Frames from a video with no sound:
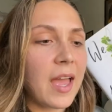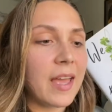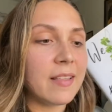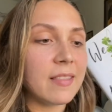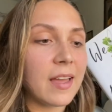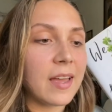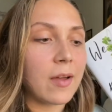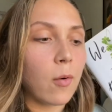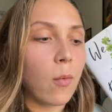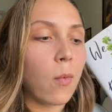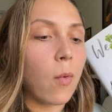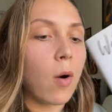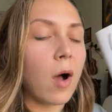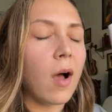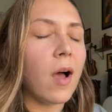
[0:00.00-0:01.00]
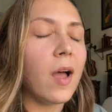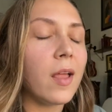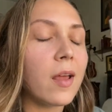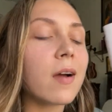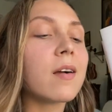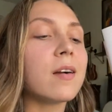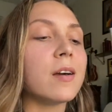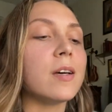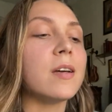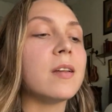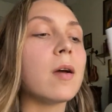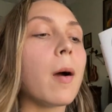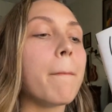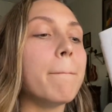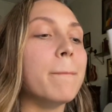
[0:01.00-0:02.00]
And like, what a
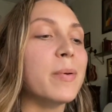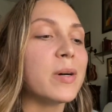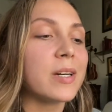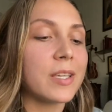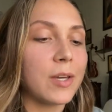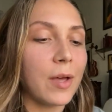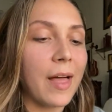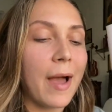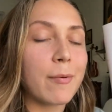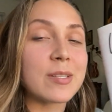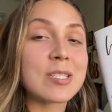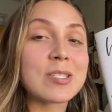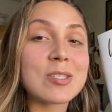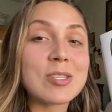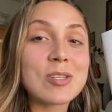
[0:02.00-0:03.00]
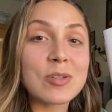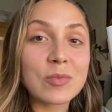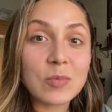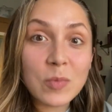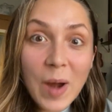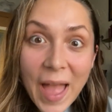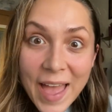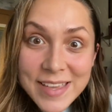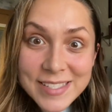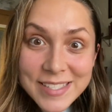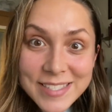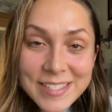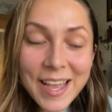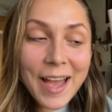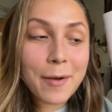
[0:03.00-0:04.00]
good book. Y'all, I was
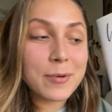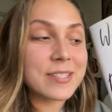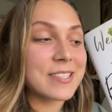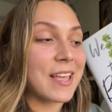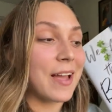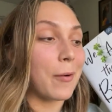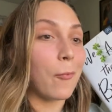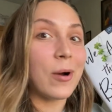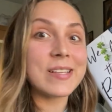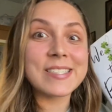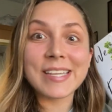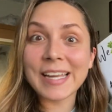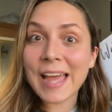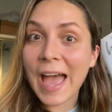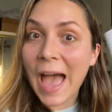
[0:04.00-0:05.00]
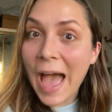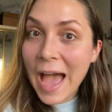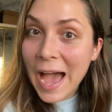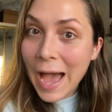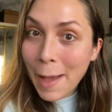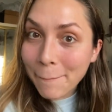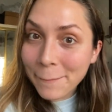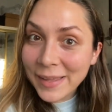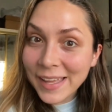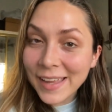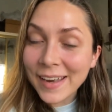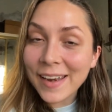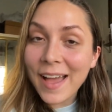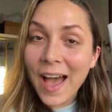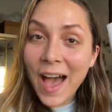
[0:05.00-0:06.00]
stressed. I was like, what's gonna happen?
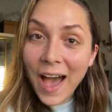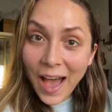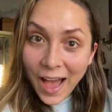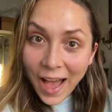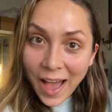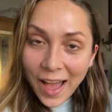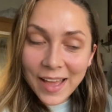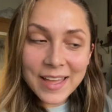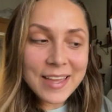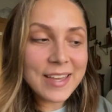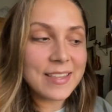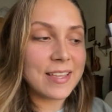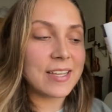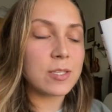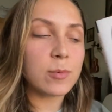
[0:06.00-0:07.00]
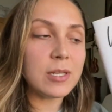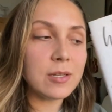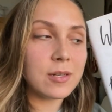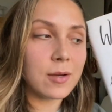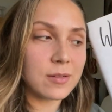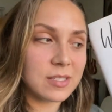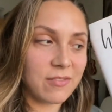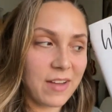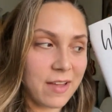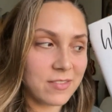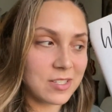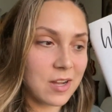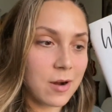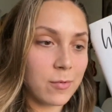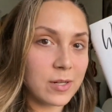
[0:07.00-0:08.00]
That's when you know it's a
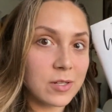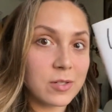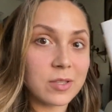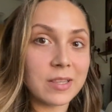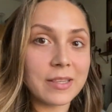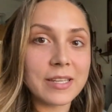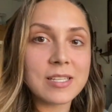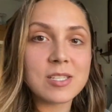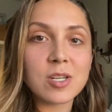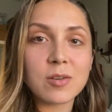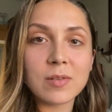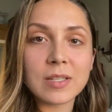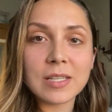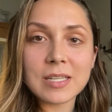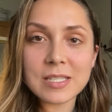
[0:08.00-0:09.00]
5-star, when you're literally